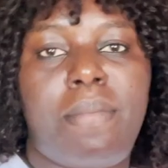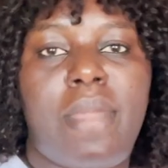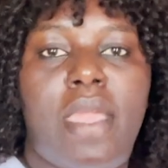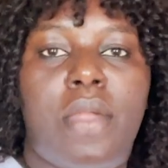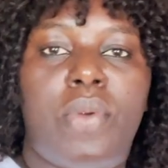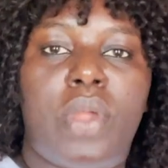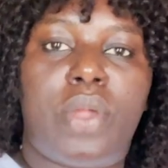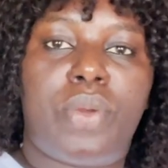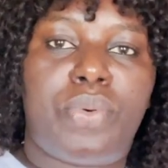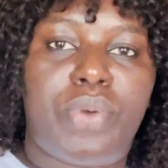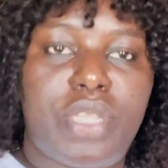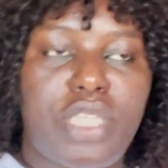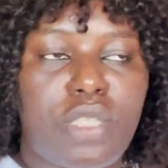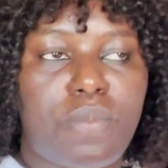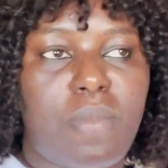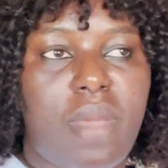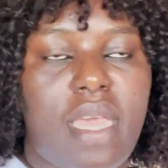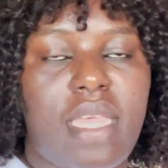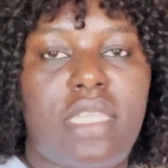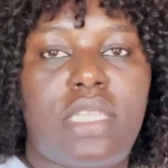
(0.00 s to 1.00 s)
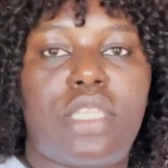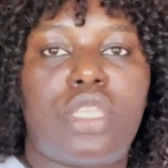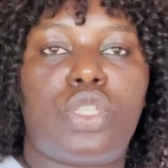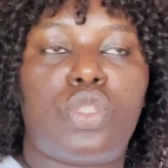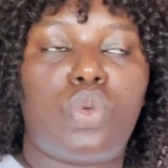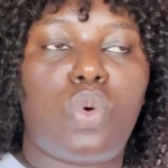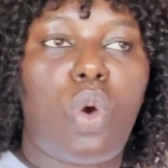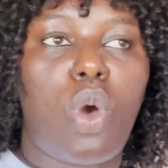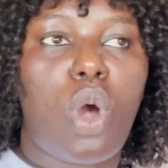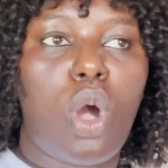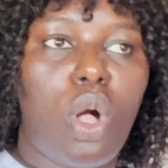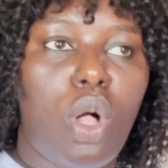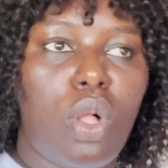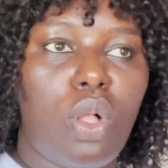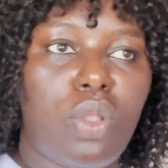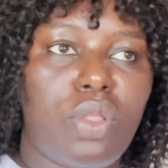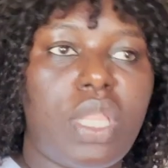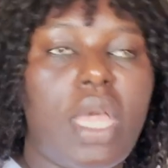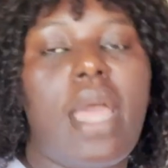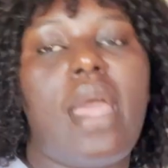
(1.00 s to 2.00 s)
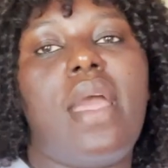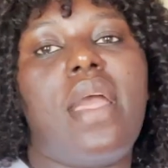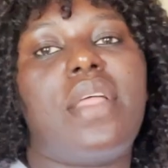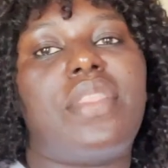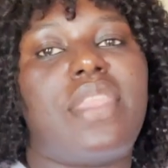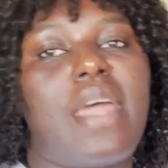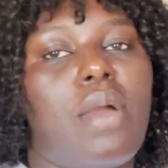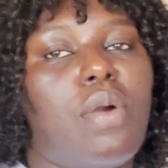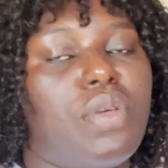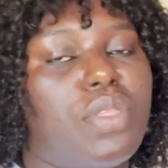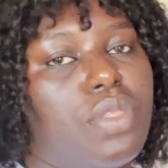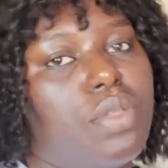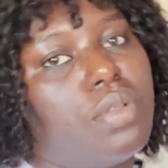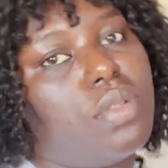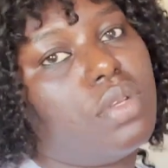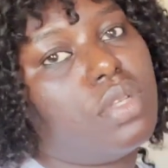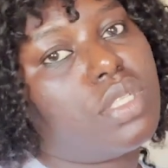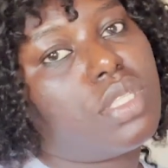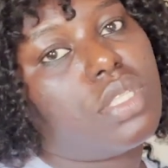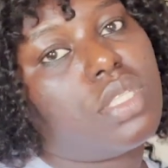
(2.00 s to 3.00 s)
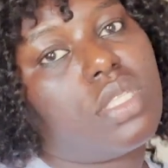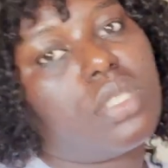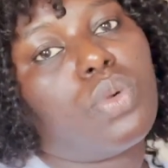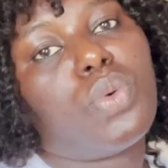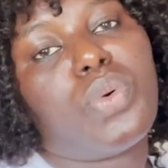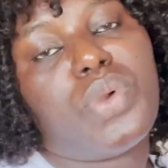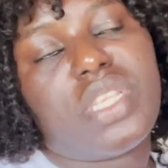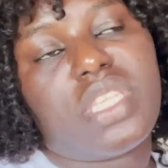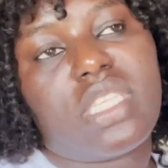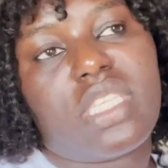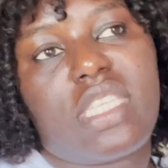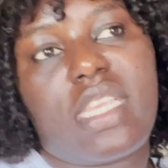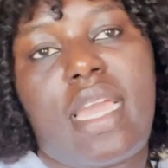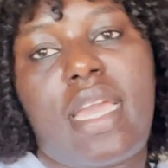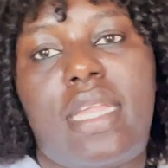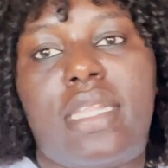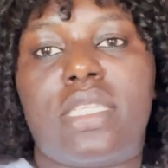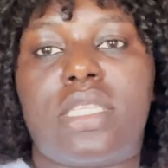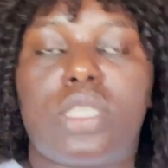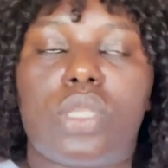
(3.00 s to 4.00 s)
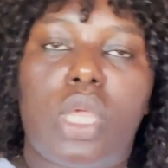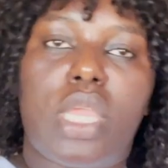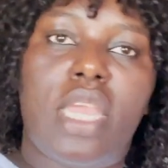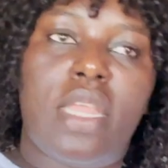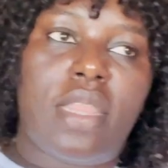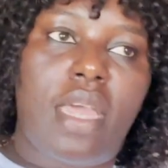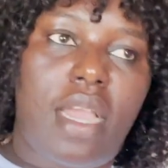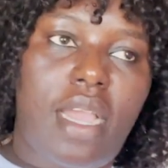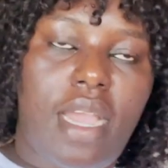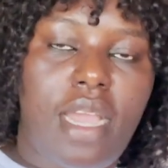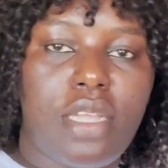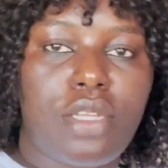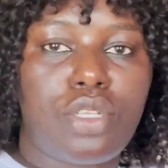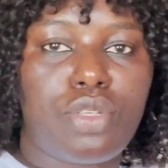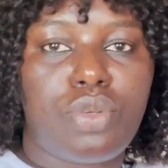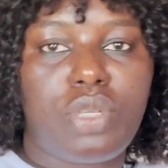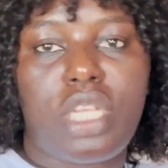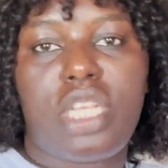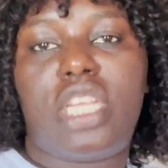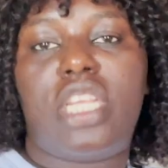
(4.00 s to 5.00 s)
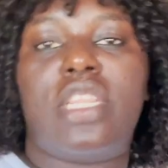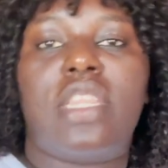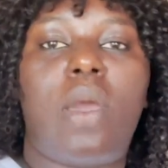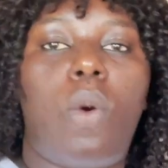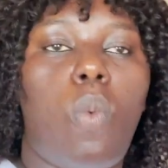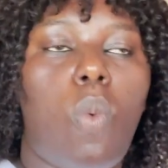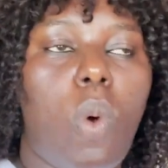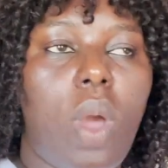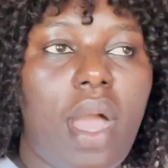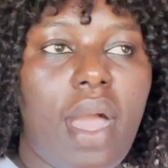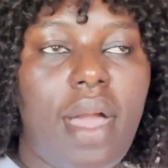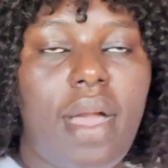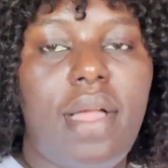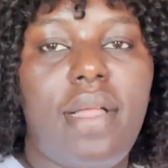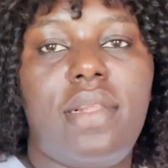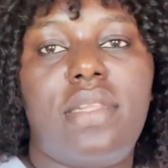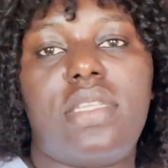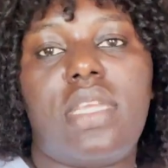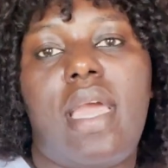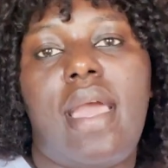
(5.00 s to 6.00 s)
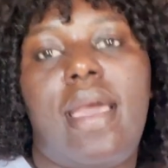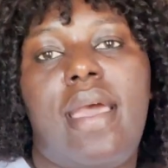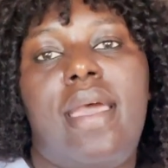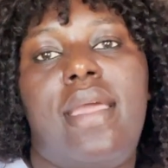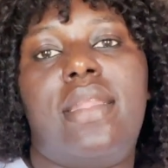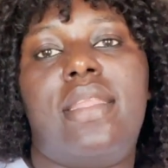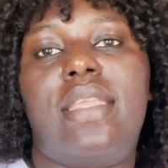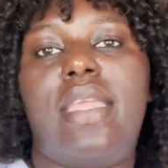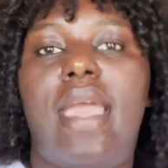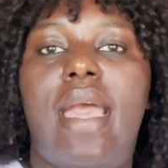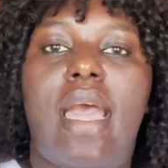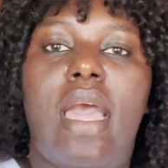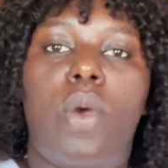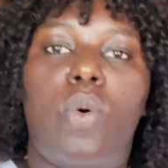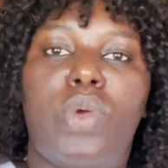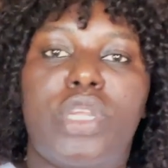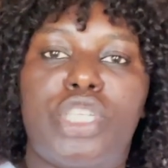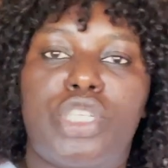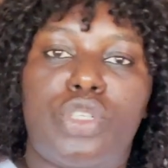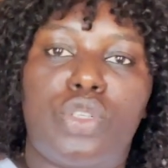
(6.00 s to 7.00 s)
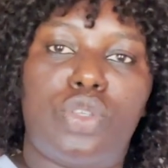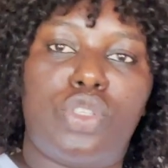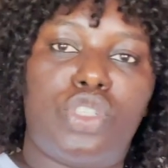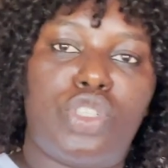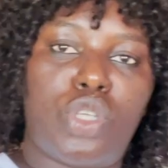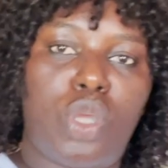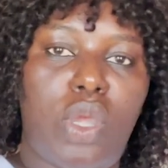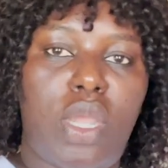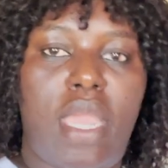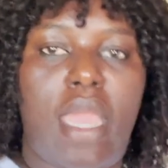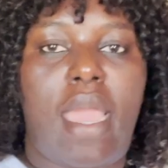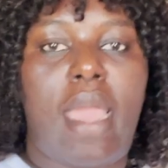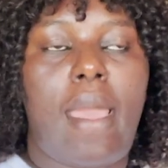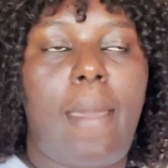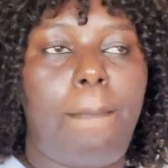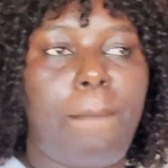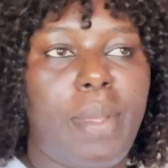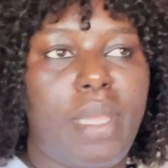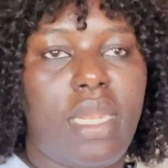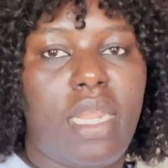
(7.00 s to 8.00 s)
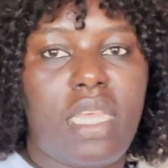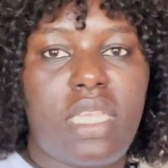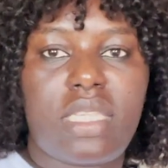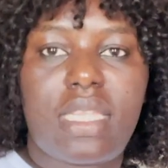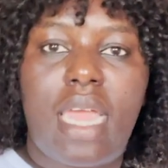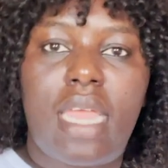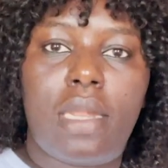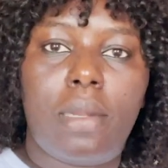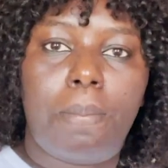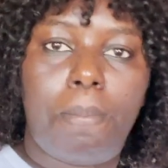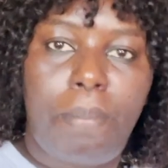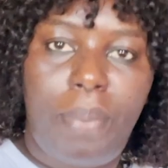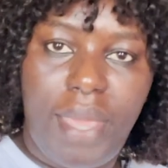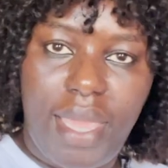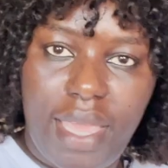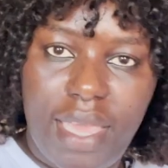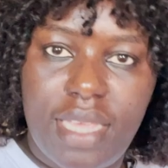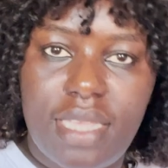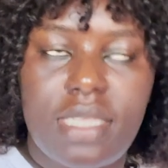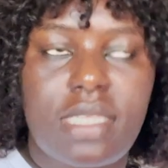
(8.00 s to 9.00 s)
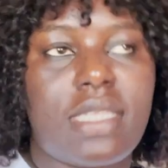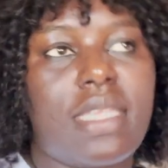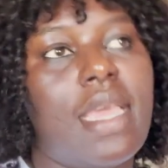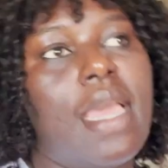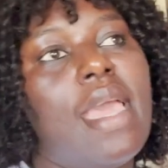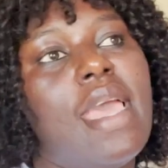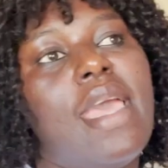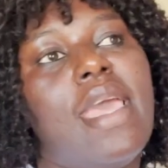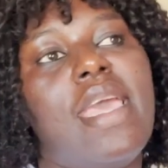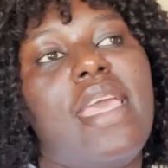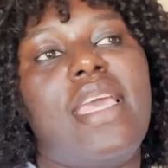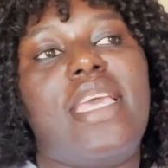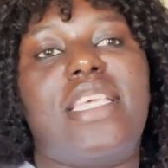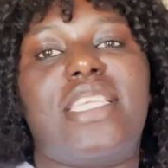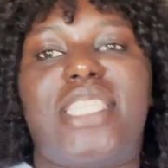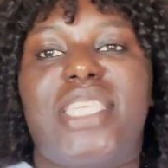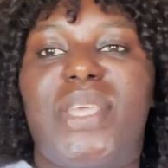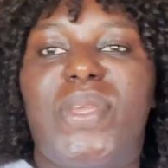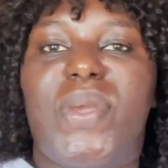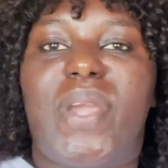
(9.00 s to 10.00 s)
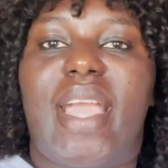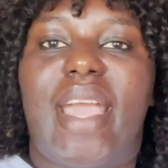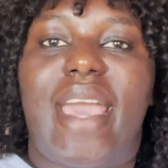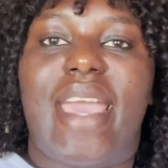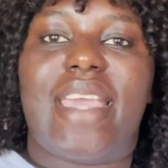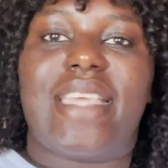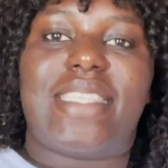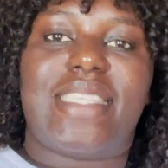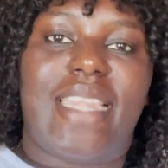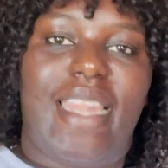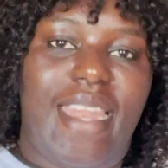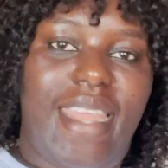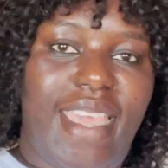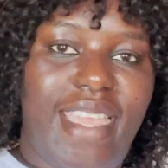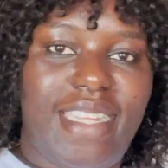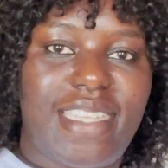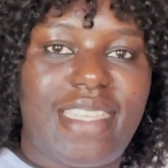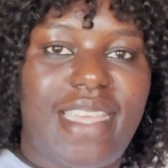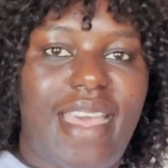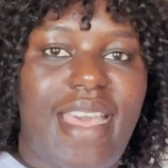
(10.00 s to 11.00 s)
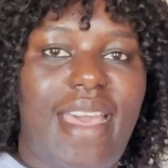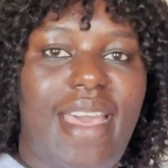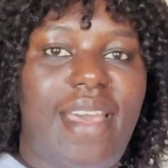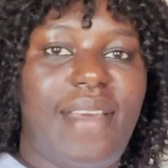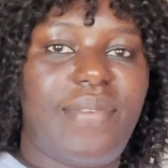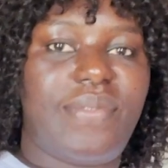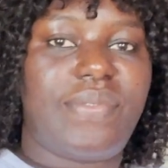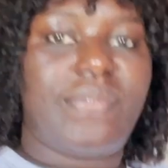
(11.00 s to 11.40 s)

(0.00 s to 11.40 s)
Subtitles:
Merry Christmas to all the Orthodox Christians in the country, in the world. And yeah, I wish you joy, happiness and peace. See you guys later.